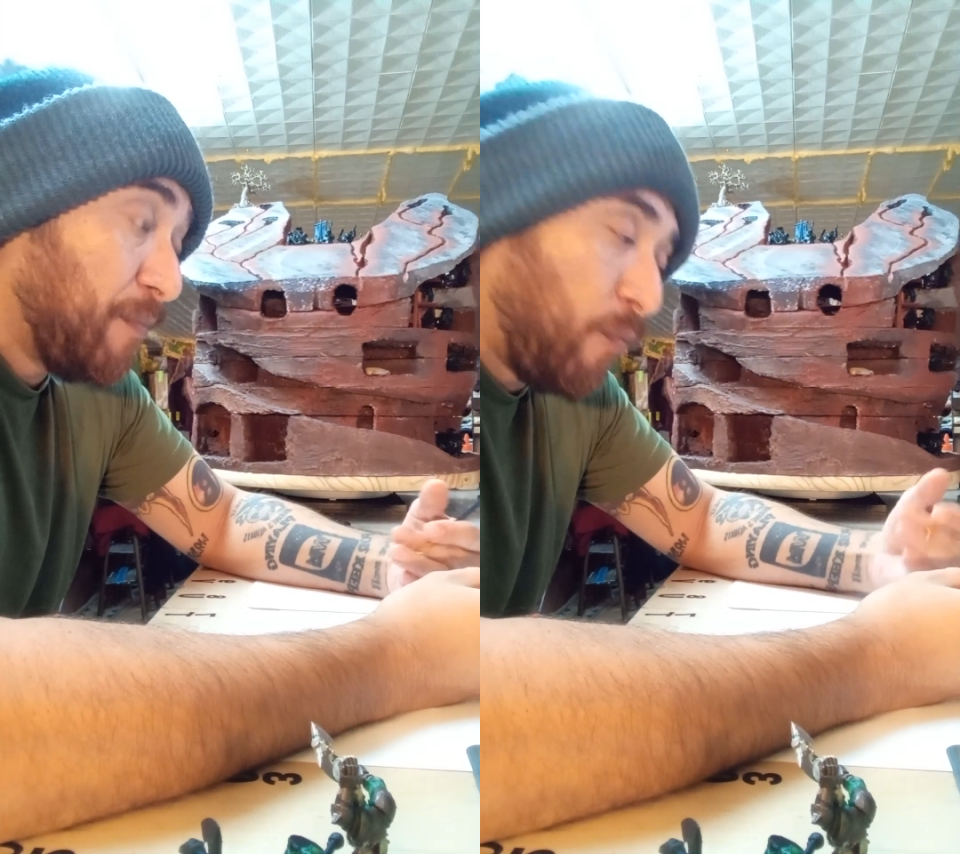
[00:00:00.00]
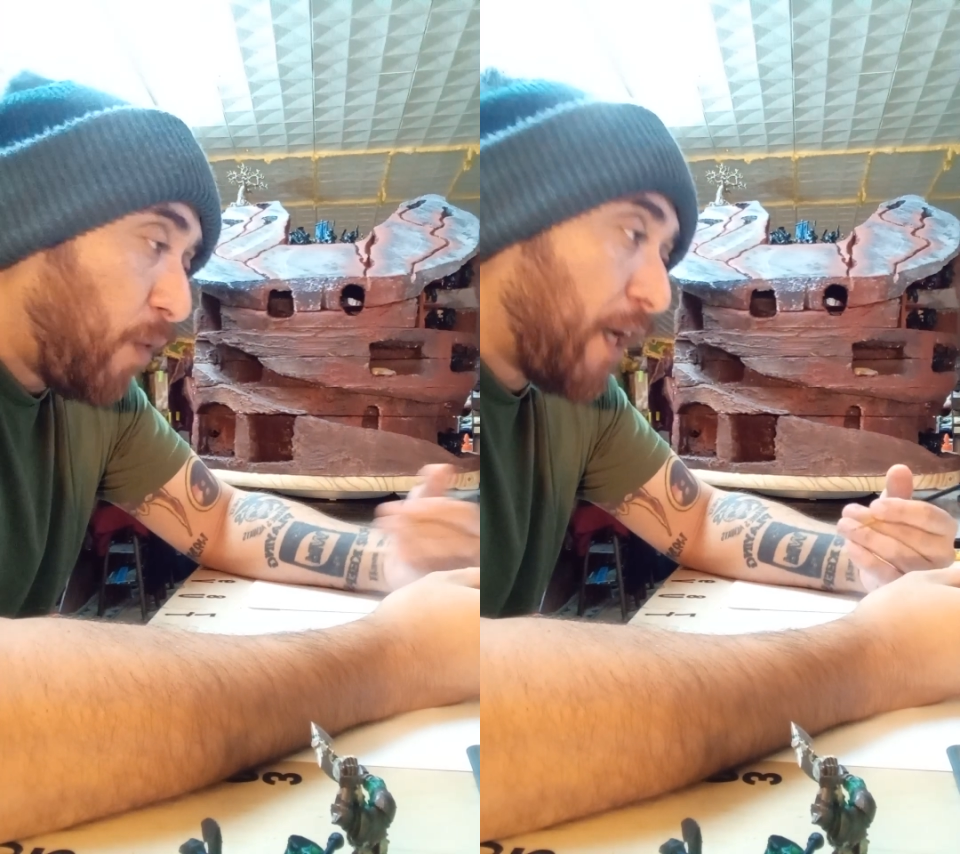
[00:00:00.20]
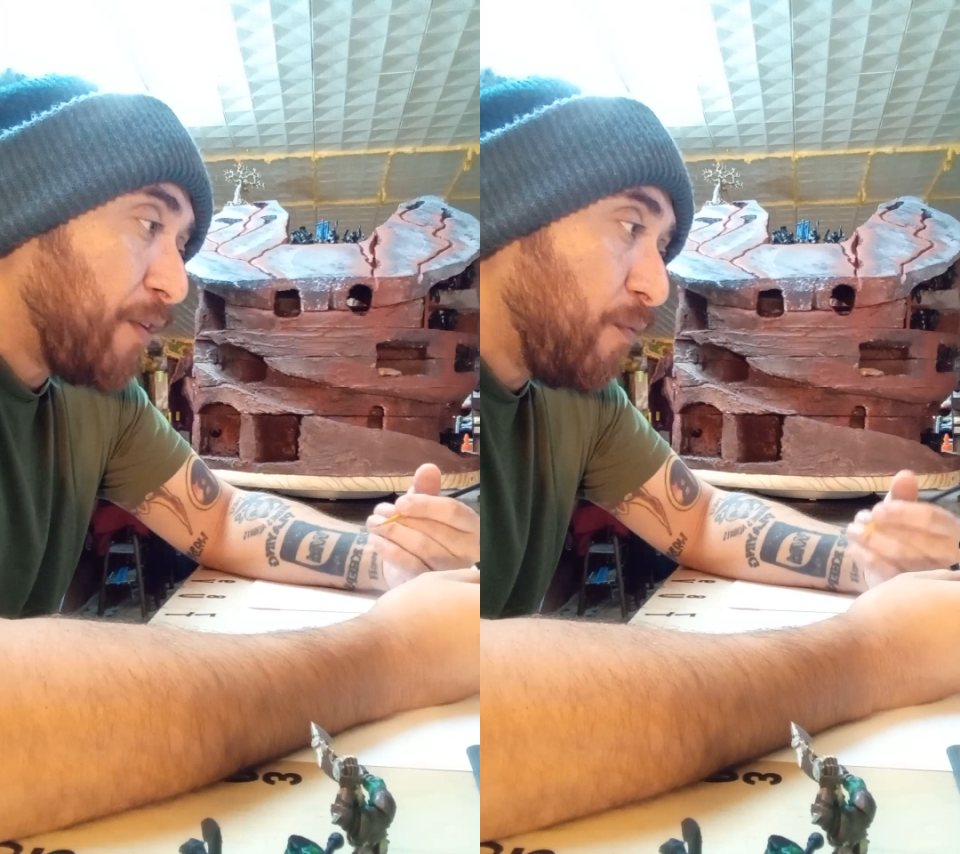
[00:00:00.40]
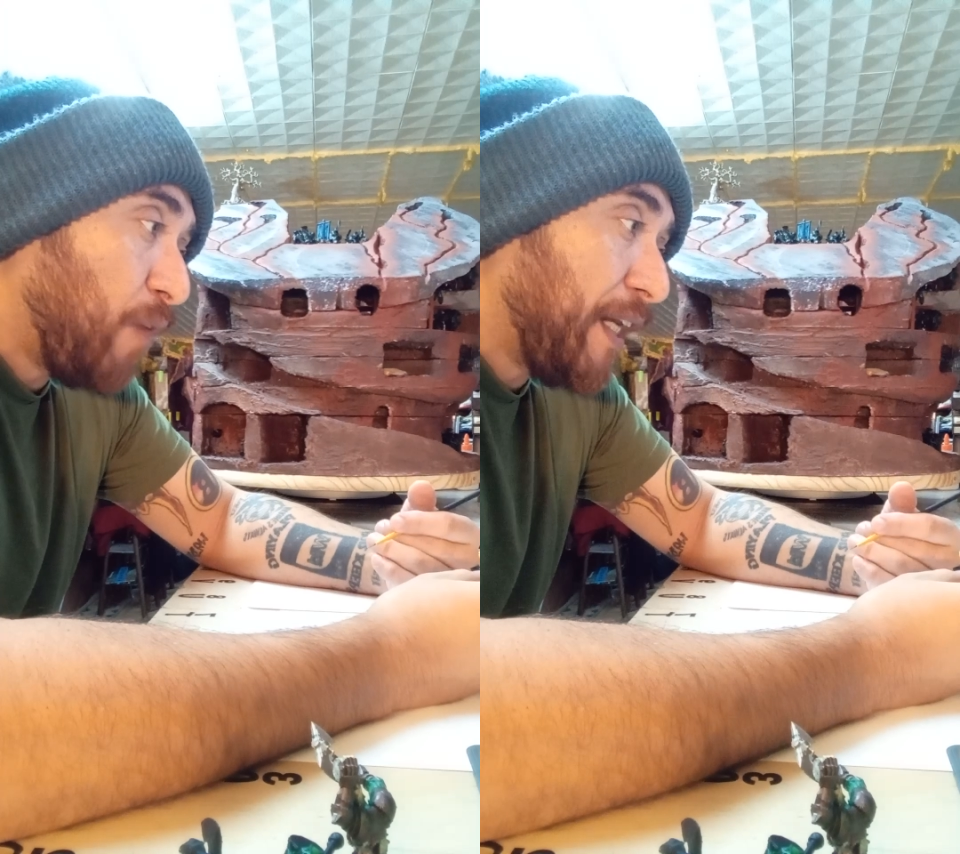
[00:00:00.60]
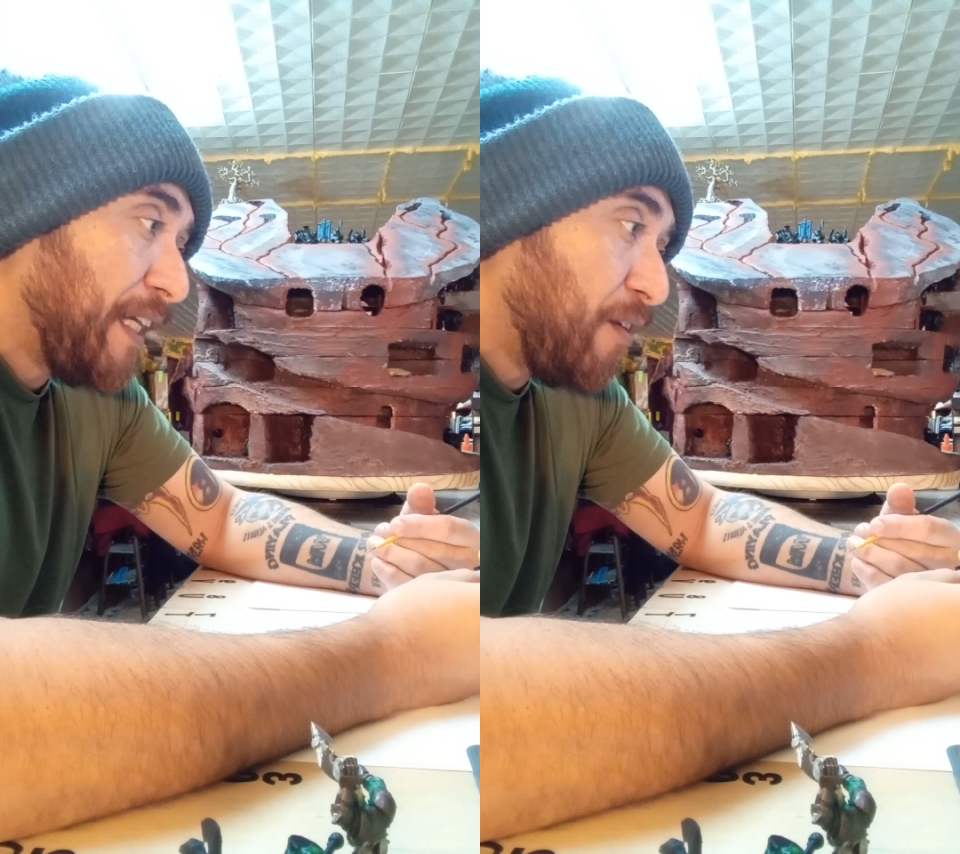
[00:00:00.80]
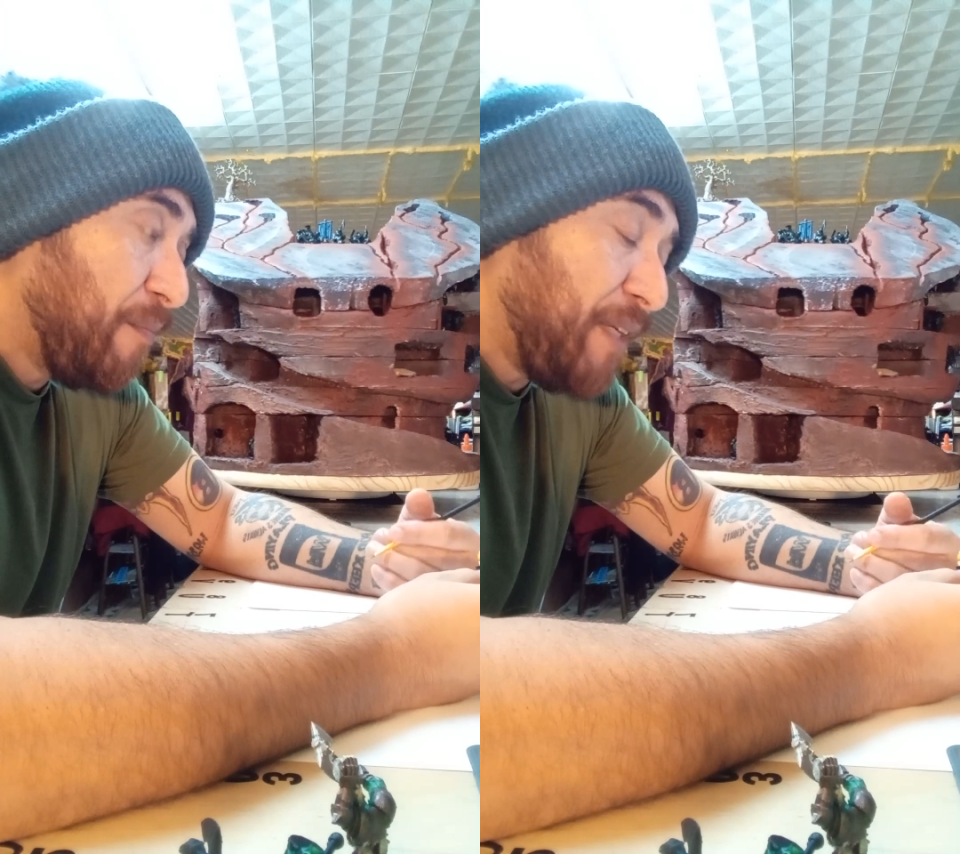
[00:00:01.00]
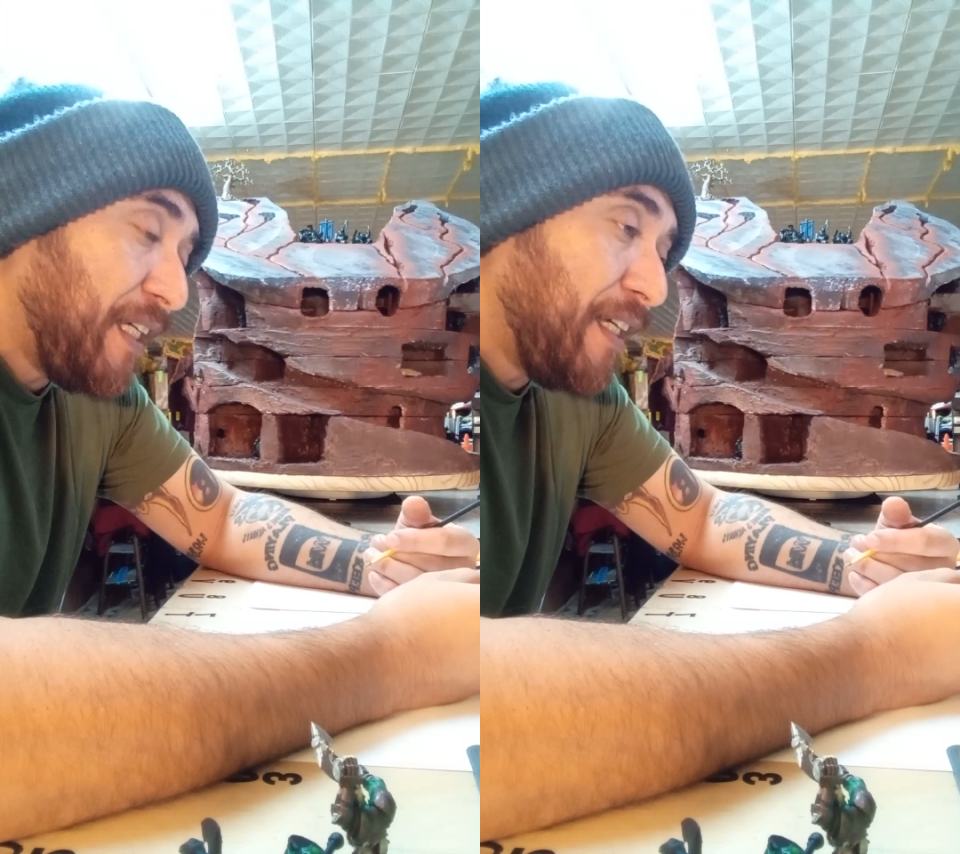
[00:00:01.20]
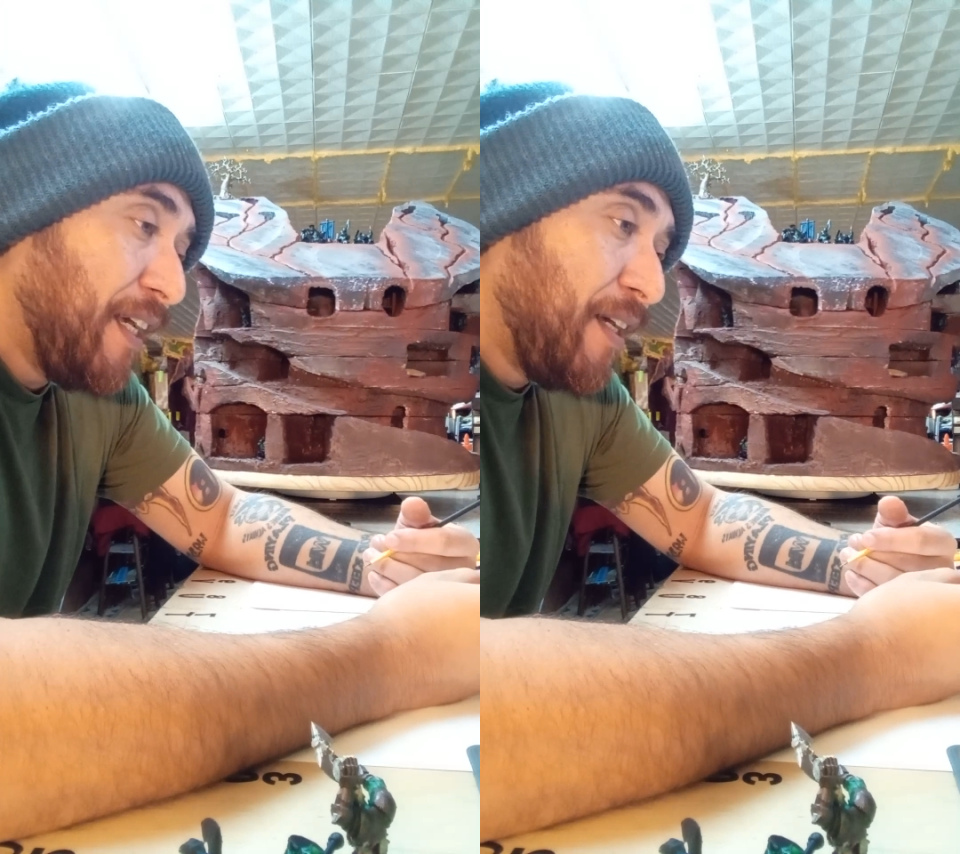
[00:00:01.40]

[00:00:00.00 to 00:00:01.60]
But why are you whining on me?